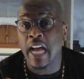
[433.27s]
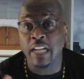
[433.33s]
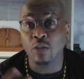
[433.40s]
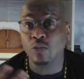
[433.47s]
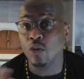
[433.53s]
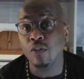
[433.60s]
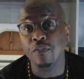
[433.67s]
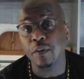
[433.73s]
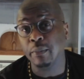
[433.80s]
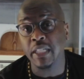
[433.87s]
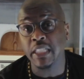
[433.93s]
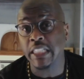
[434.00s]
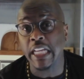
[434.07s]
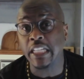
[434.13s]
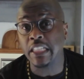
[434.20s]
I don't know if I'm going
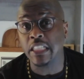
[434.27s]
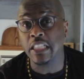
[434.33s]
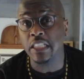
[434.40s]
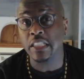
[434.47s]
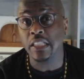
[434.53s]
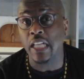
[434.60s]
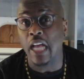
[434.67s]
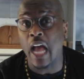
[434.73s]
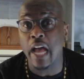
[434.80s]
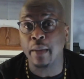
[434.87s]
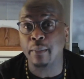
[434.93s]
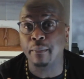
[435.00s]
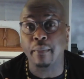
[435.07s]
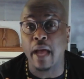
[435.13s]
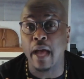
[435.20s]
to take this.
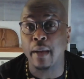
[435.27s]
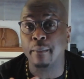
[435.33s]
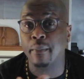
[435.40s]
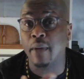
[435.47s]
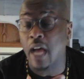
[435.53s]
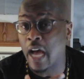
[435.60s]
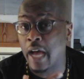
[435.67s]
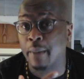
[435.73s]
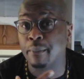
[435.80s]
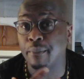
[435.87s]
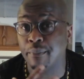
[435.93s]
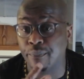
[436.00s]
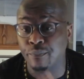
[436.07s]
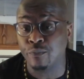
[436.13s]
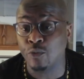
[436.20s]
I'm
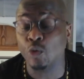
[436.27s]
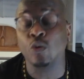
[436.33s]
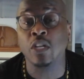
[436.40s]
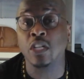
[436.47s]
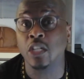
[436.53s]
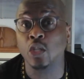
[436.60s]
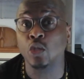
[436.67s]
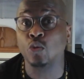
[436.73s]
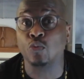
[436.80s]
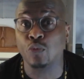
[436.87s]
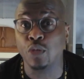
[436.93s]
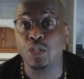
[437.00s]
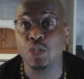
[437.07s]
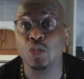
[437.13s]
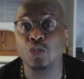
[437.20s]
doing a little
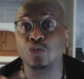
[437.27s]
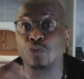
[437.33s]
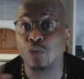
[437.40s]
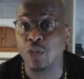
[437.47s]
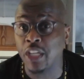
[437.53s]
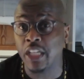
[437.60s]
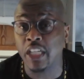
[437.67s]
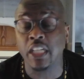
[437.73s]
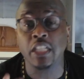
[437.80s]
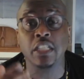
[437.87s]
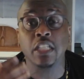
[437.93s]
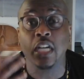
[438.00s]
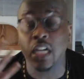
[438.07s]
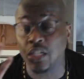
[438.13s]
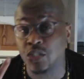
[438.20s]
research, reading
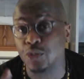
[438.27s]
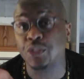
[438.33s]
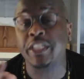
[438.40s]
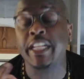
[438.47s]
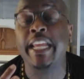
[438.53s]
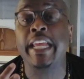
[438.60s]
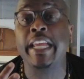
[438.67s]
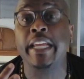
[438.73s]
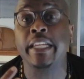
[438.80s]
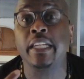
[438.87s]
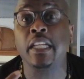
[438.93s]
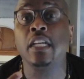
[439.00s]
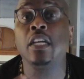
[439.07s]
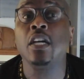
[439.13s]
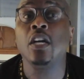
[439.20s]
to
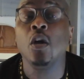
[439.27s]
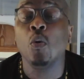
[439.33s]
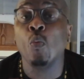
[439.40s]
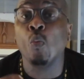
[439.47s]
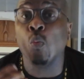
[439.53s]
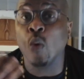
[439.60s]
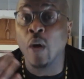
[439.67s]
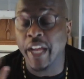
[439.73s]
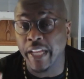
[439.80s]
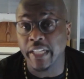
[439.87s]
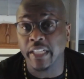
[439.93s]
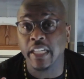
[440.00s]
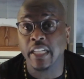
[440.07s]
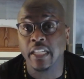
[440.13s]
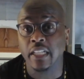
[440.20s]
understand what
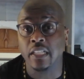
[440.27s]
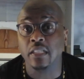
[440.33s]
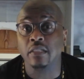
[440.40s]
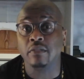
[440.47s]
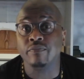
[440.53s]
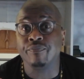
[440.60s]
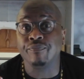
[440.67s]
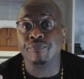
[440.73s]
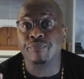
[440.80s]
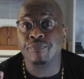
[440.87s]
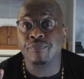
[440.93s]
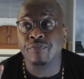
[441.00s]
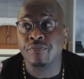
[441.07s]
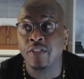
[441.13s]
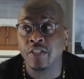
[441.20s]

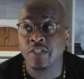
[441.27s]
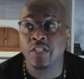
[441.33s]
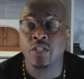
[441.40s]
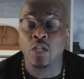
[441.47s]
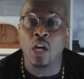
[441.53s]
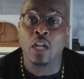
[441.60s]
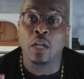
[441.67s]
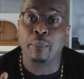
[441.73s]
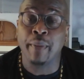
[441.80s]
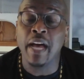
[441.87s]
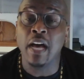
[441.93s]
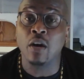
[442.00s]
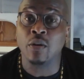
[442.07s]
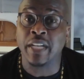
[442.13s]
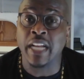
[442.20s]
this is all
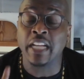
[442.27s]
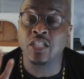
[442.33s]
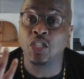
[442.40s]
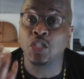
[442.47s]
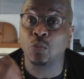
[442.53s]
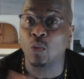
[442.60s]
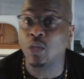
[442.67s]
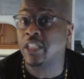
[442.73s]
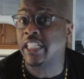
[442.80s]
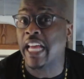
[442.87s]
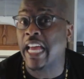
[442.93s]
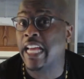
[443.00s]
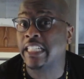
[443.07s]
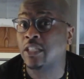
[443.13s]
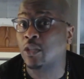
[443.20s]
about, and I just wanted to
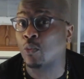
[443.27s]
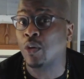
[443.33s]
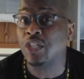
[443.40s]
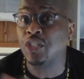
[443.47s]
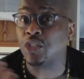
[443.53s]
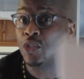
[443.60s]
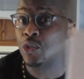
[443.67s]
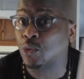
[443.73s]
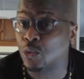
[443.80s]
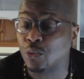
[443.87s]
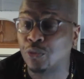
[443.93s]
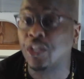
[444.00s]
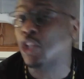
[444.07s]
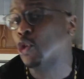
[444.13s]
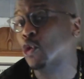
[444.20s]
ask the question: do you
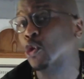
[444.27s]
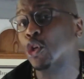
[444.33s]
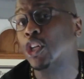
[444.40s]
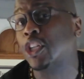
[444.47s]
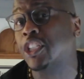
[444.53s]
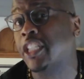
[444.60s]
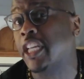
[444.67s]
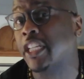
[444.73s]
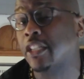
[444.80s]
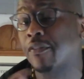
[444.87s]
think you're going to take